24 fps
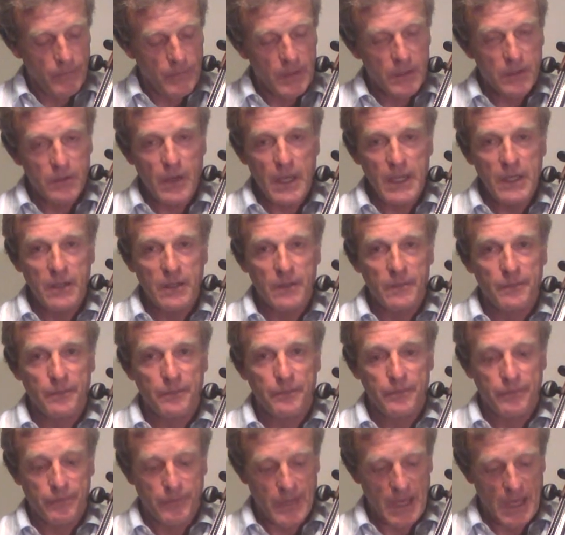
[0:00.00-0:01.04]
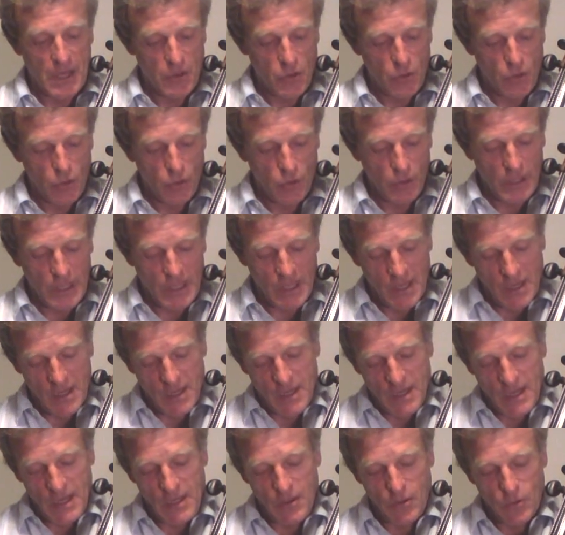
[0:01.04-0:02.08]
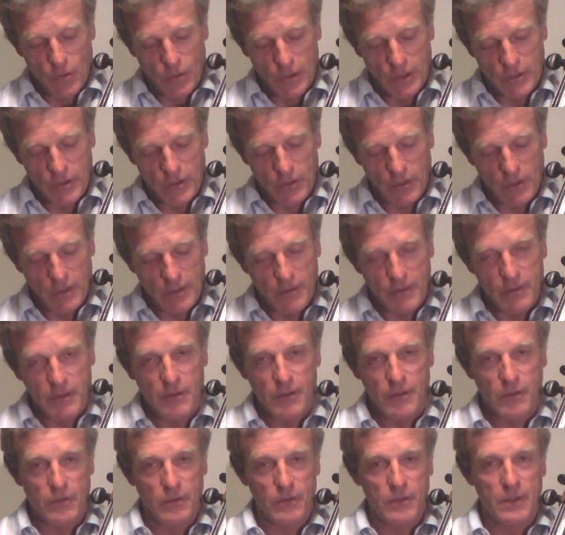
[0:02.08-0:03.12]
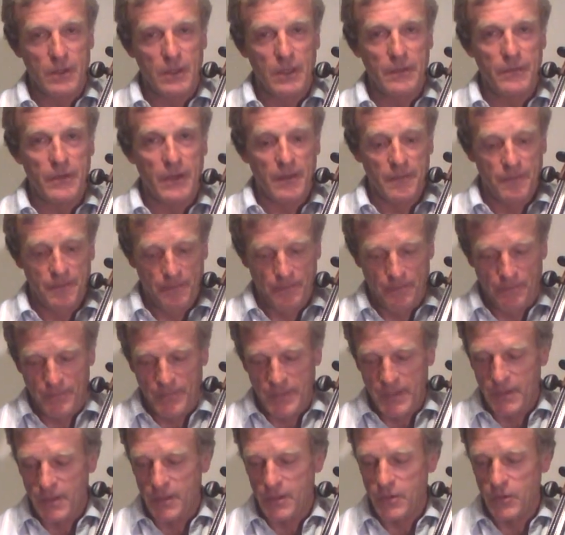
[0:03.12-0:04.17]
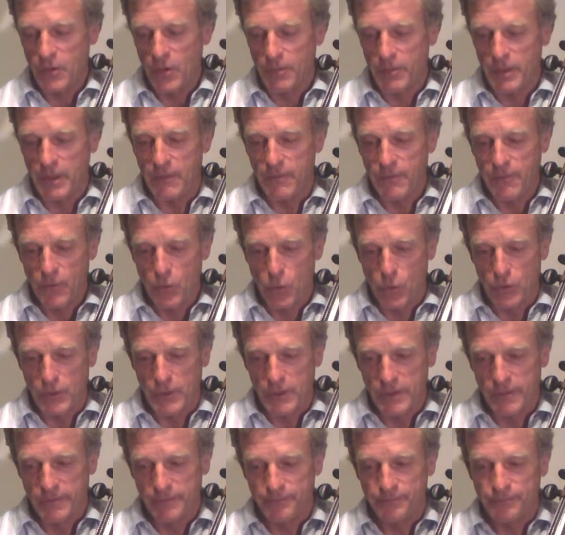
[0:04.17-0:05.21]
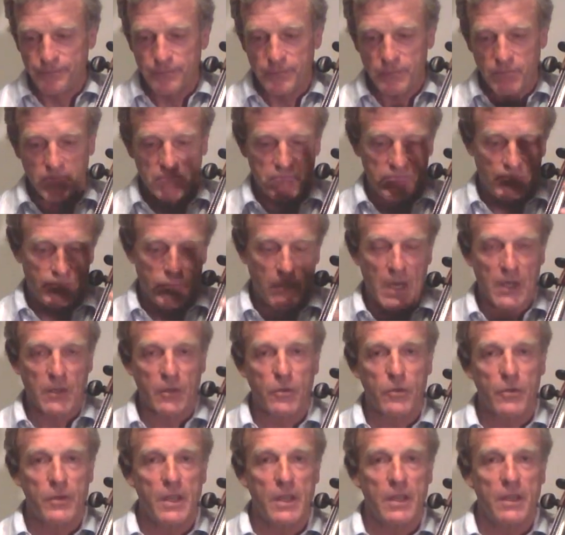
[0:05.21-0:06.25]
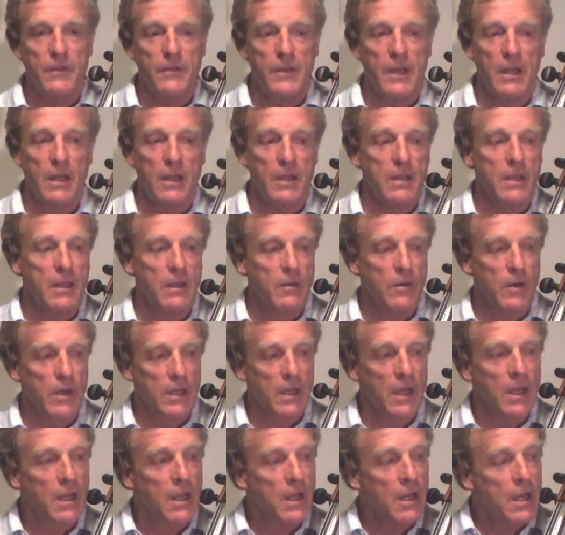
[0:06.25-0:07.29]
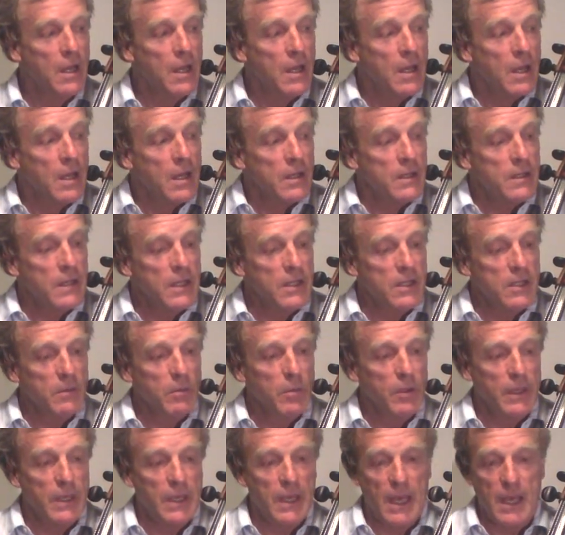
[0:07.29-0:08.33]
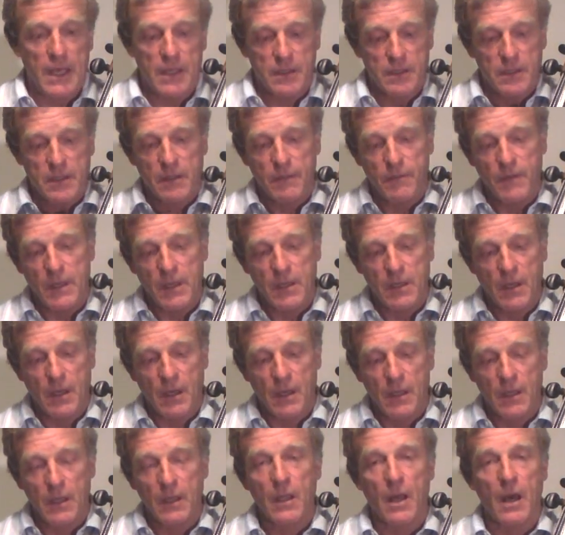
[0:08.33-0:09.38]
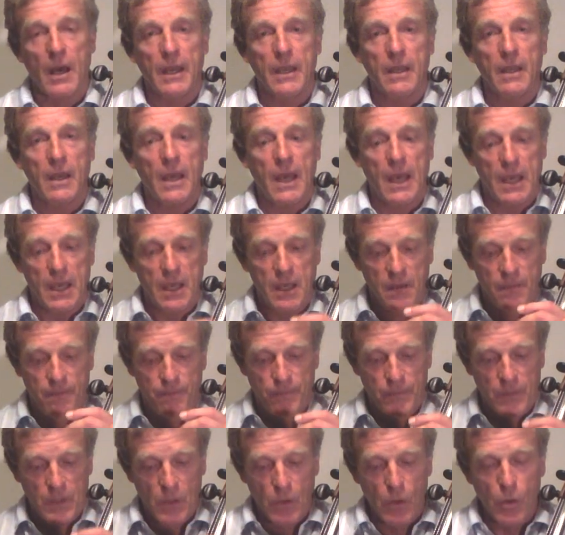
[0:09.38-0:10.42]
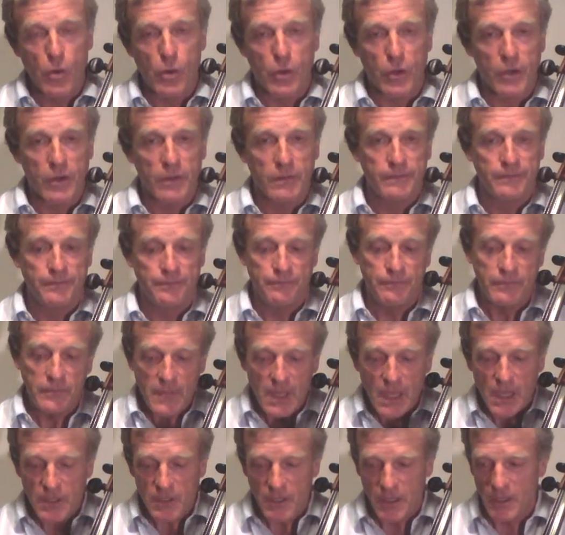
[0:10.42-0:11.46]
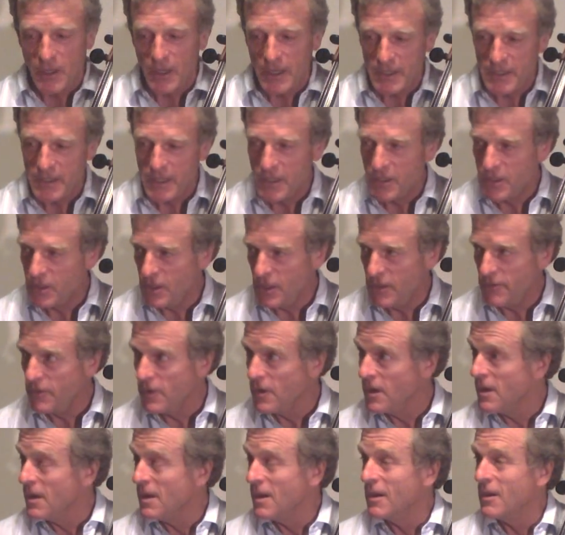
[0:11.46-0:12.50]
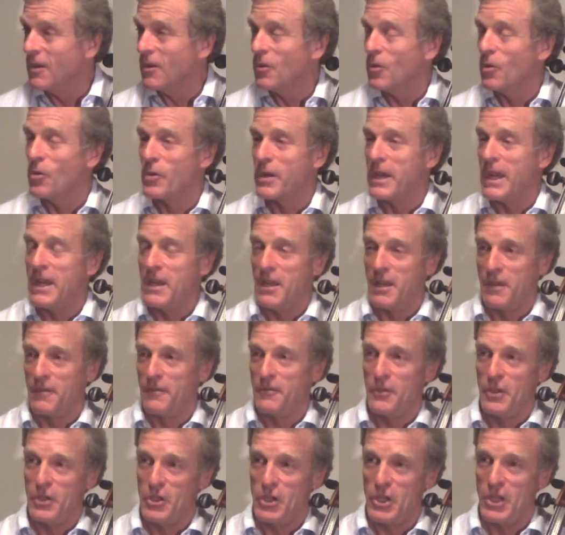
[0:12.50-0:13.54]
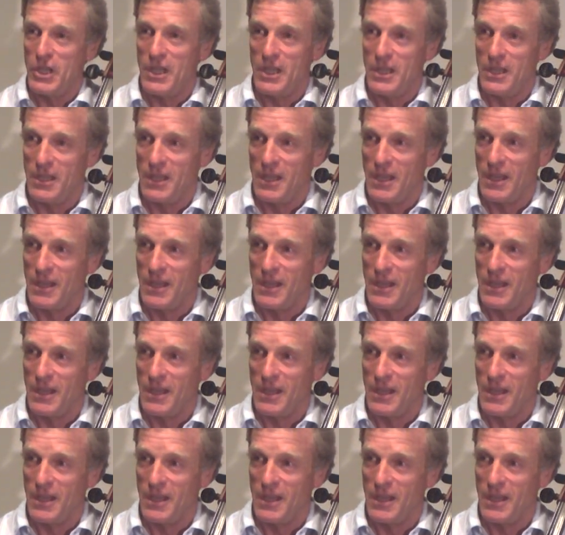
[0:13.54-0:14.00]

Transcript: straighten unduly in order to deliver the stopping force. One could think of that, I think, quite sensibly as the finger like a hook. Yes, a nice, sensitive, organic, fleshy,